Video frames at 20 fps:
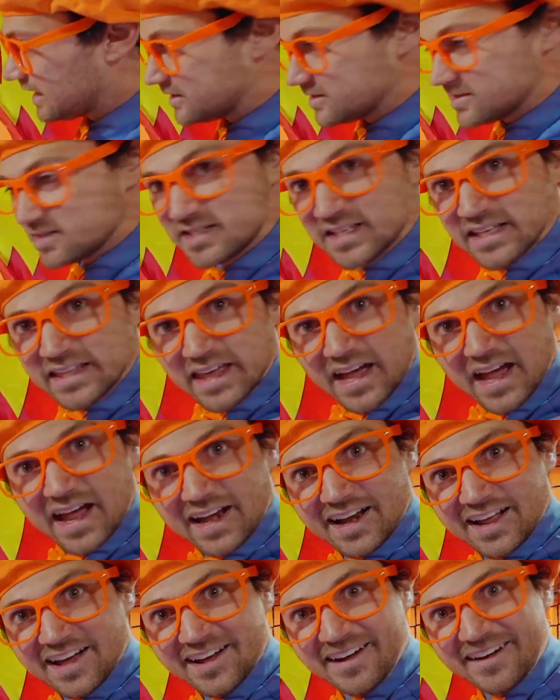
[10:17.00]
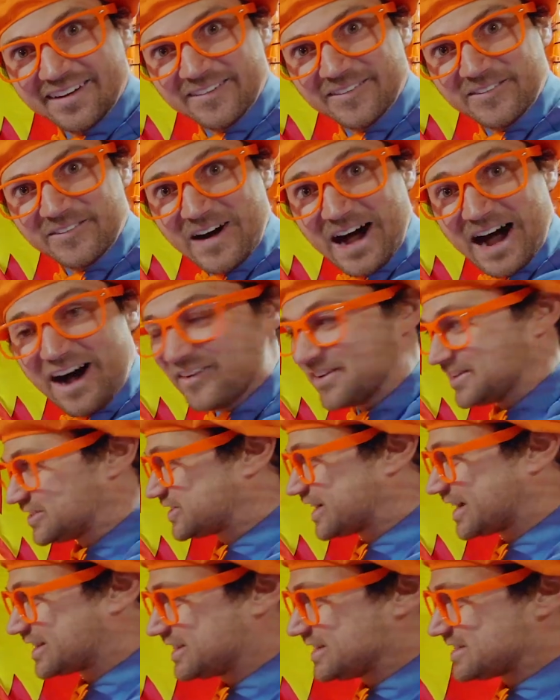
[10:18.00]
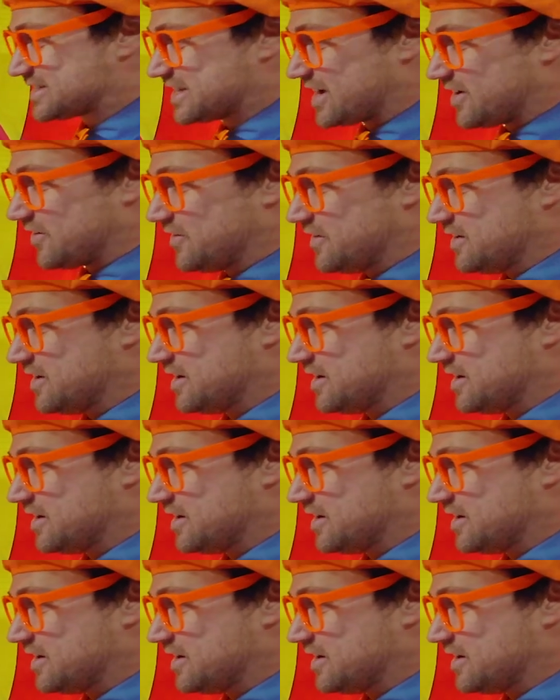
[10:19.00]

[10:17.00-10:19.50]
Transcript: do you see that? Wow, and check this out.